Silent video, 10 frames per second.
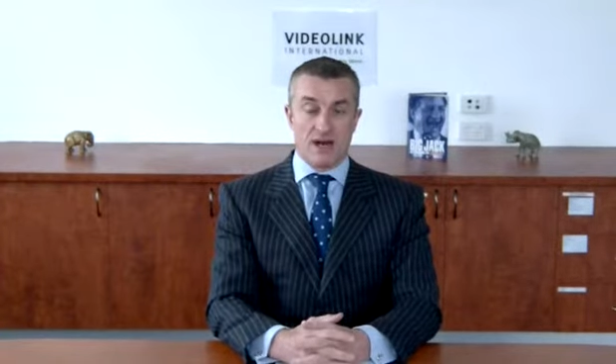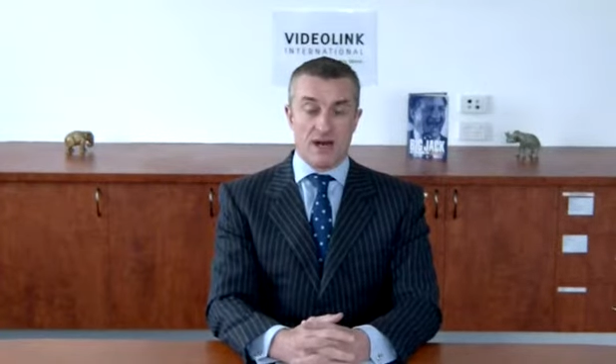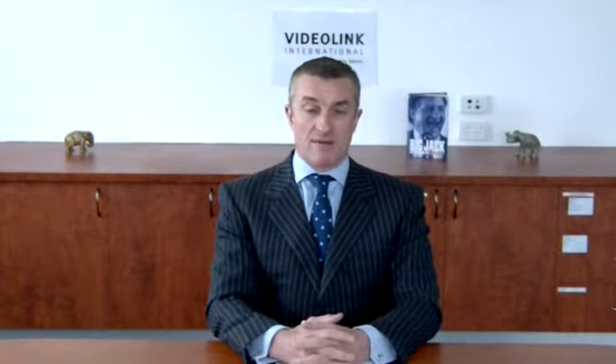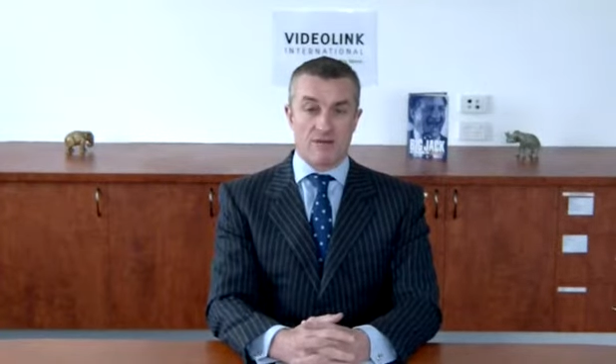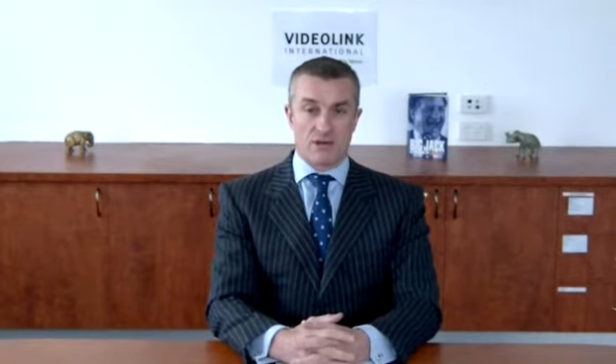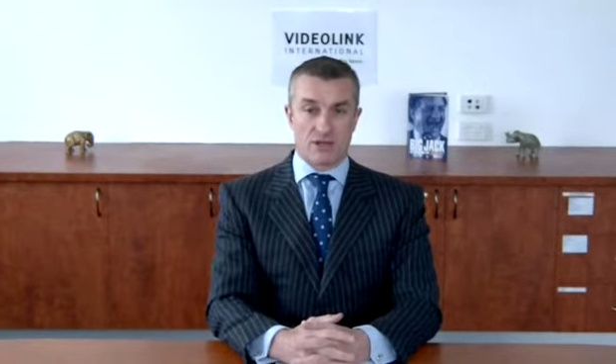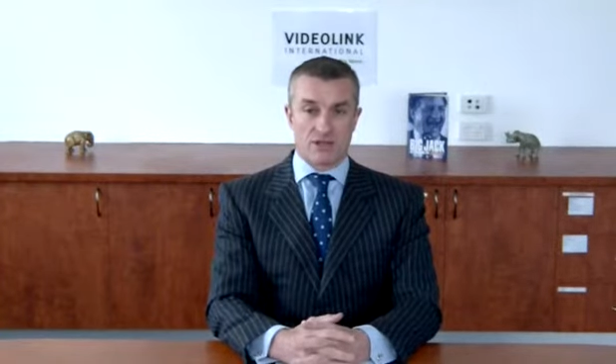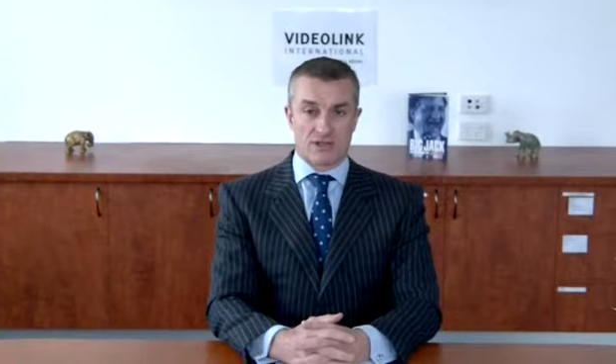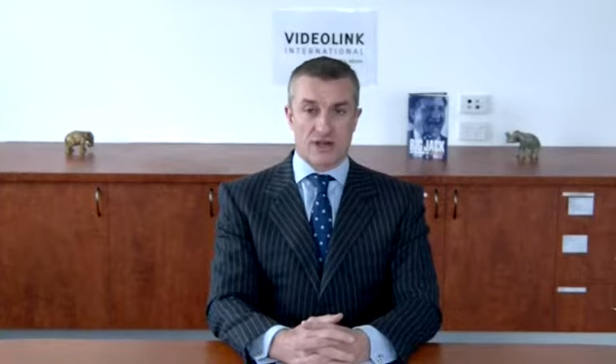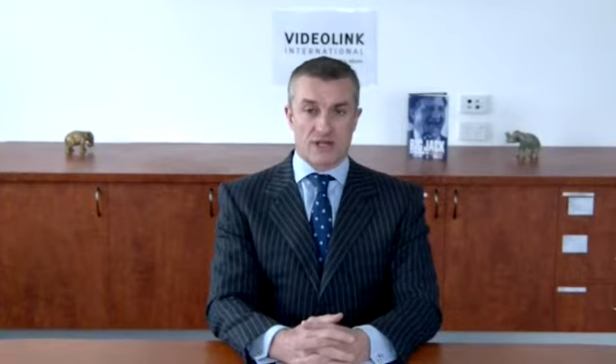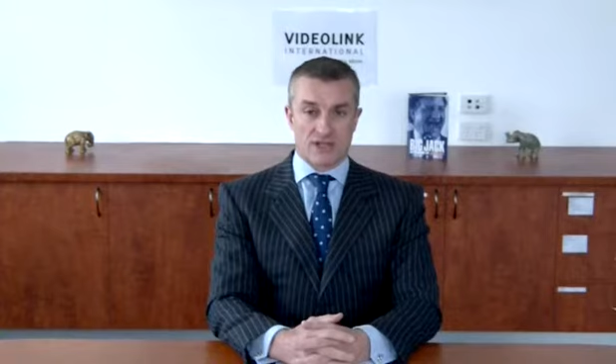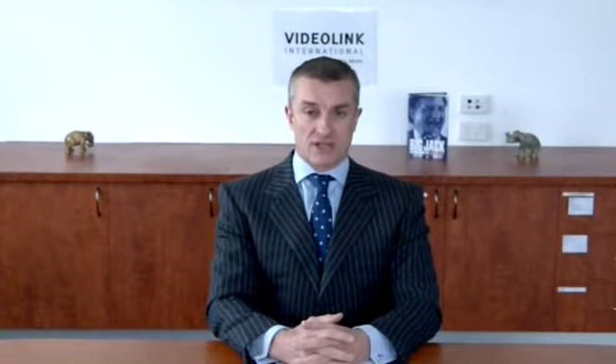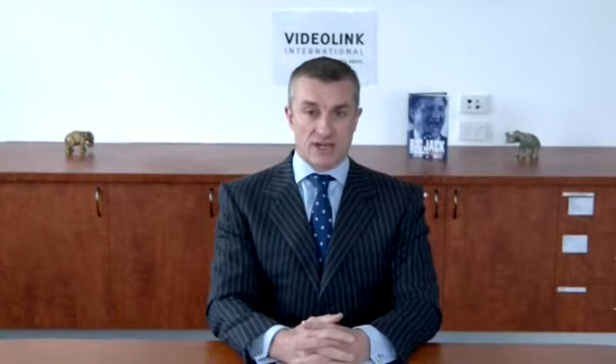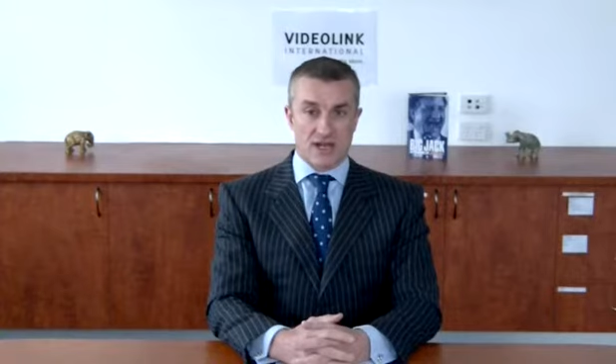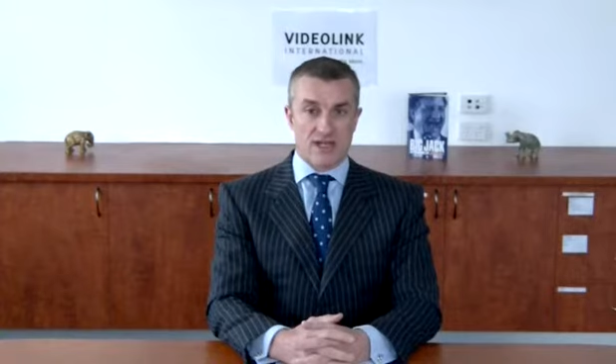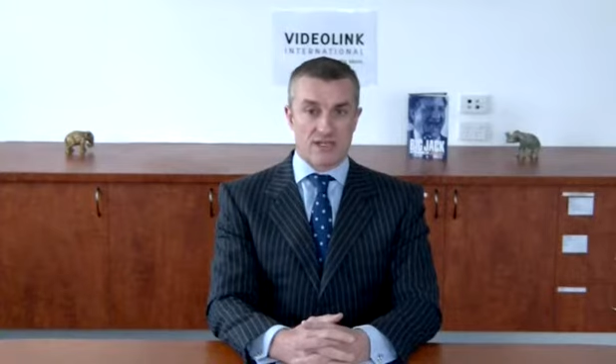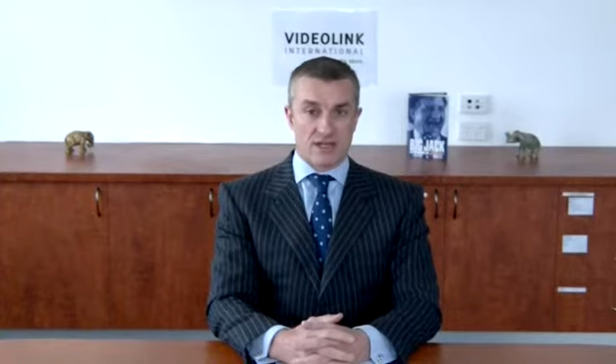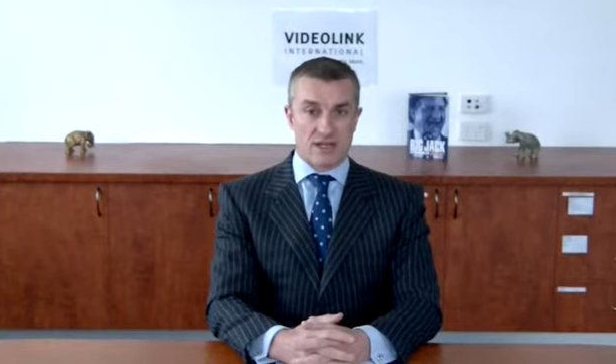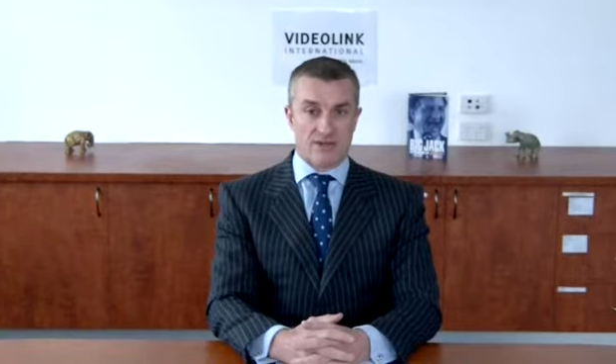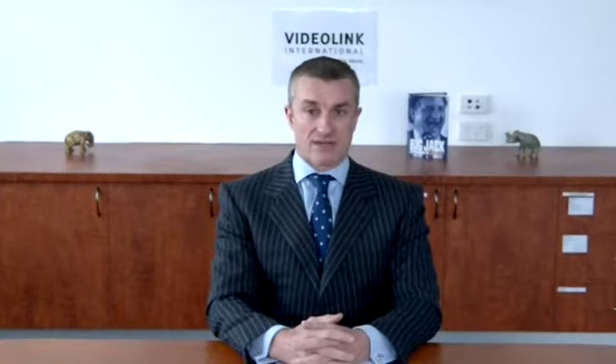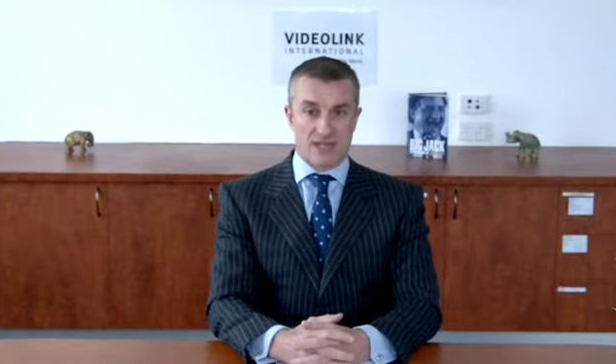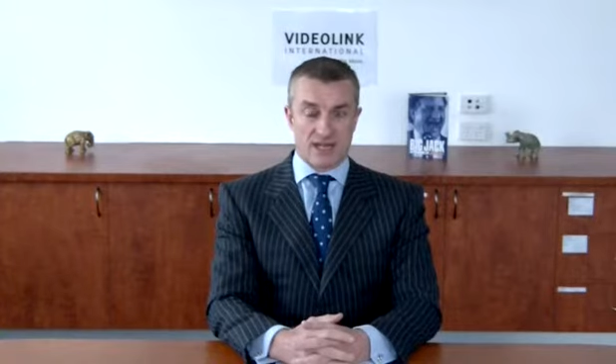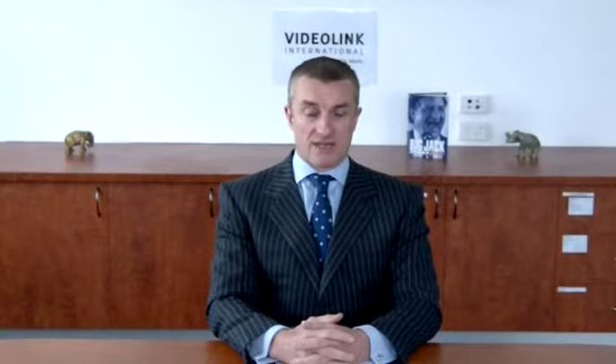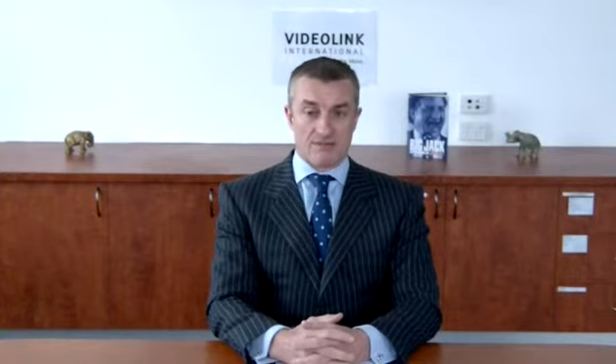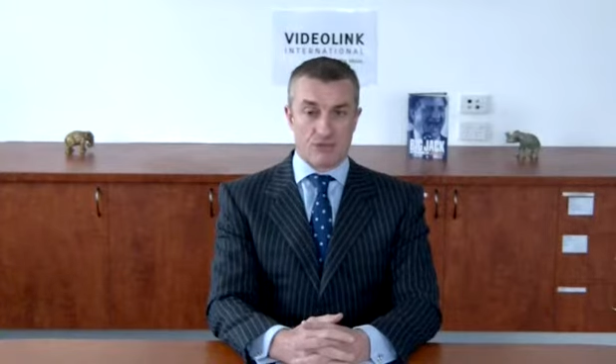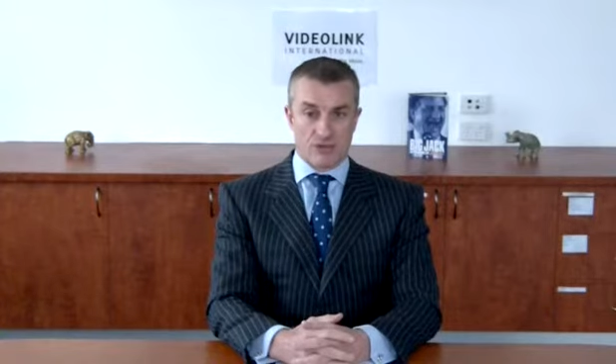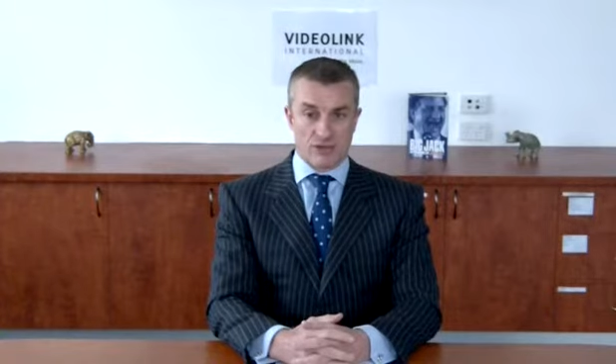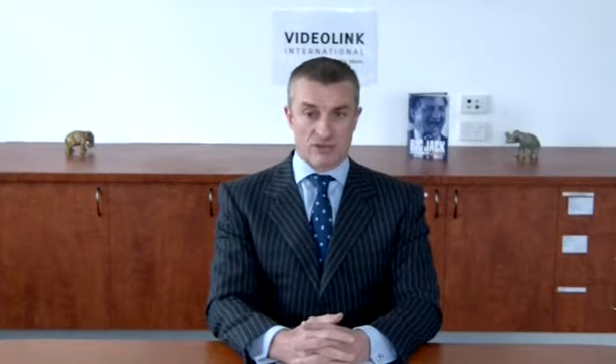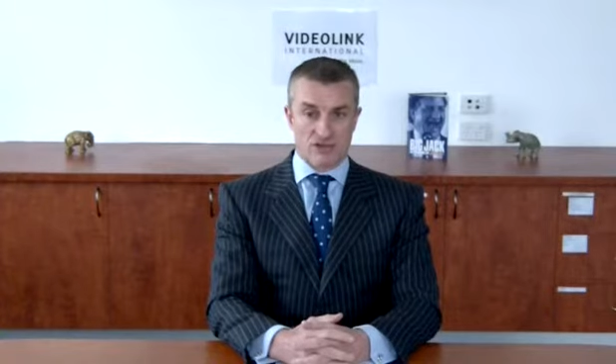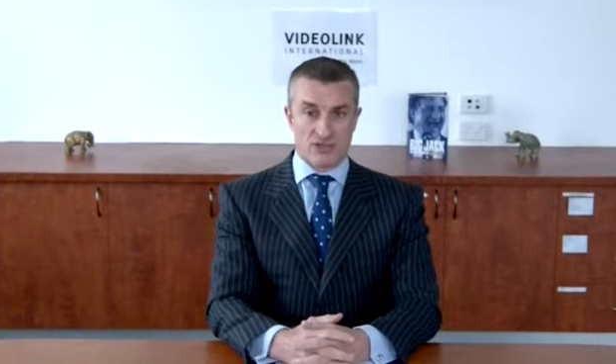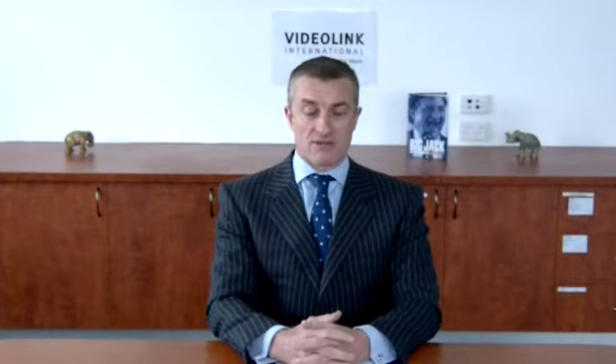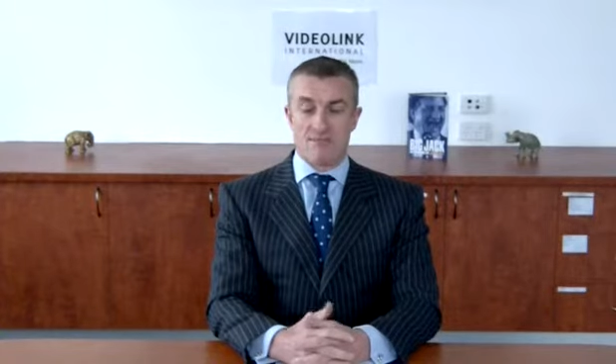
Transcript: $4.90 a share isn't enough to get the board interested.